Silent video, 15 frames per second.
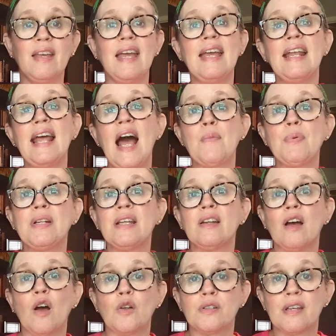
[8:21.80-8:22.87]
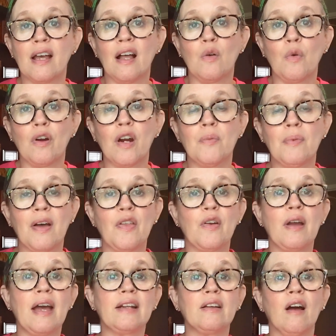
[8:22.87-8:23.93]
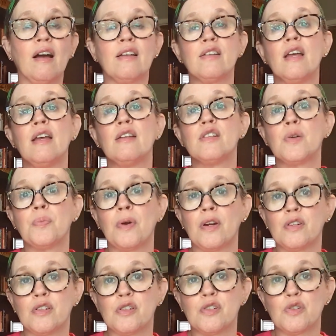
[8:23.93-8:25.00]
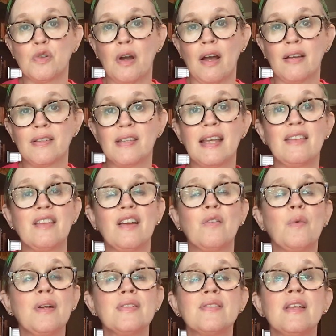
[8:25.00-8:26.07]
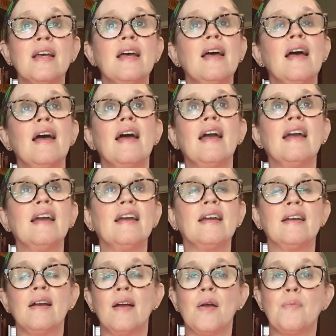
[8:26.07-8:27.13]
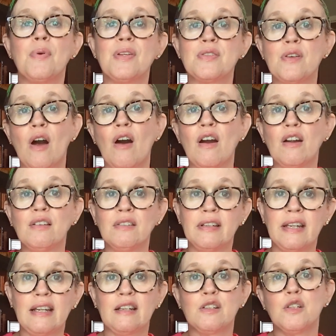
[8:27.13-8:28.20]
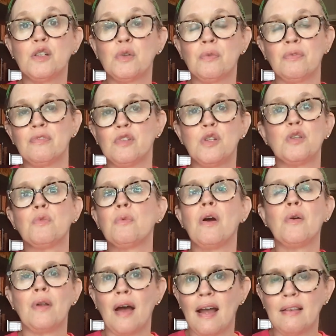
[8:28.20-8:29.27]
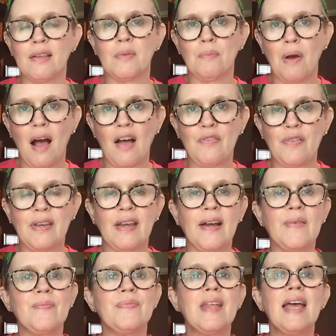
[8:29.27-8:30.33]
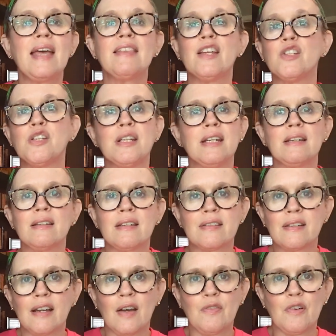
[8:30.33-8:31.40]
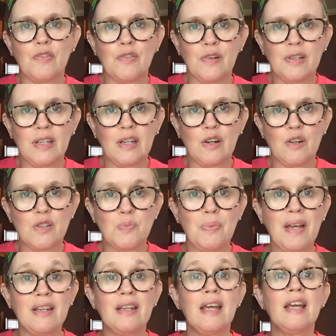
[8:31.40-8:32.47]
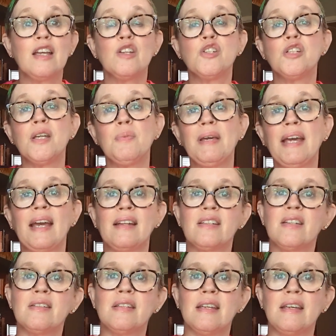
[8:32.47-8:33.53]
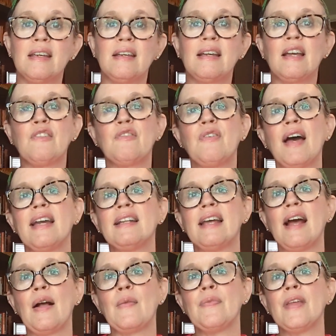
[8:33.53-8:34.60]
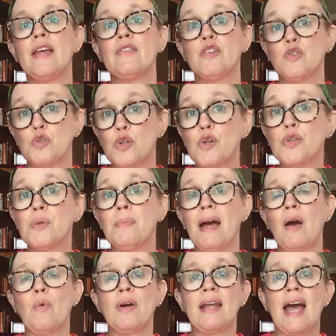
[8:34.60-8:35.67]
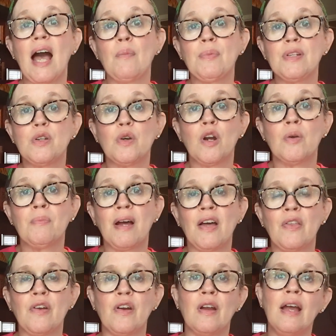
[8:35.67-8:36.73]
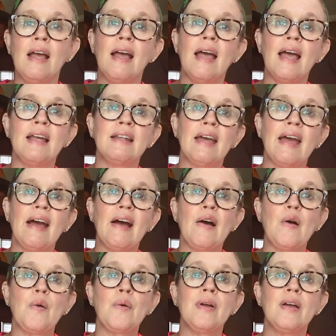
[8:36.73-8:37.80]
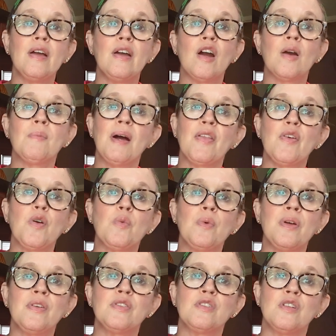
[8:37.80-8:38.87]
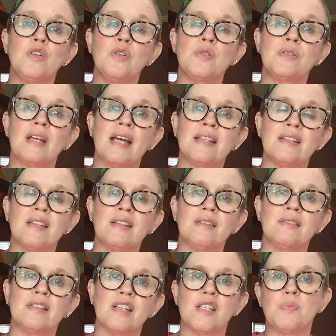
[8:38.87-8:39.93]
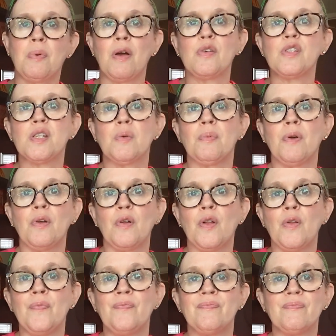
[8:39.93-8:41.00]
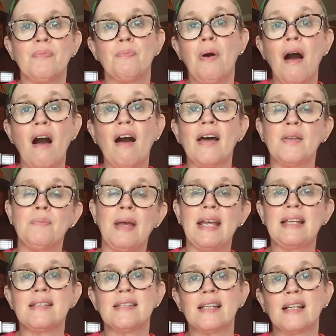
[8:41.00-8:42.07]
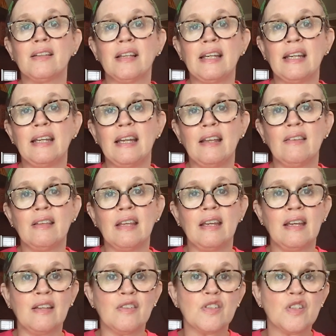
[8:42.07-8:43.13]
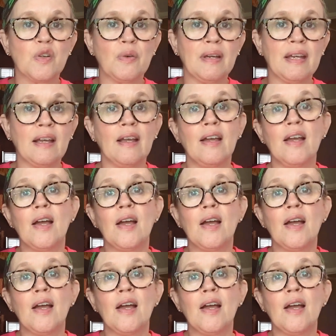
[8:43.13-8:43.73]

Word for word: it happened in a hotel where her mother had gone to purchase drugs. And there was a bizarre link to the, to the Rhode Island Mafia that she didn't discover for years. But she began to dig and find out the truth about what happened to her mother and how her mother was used as a disposable pawn, basically, in the ensuing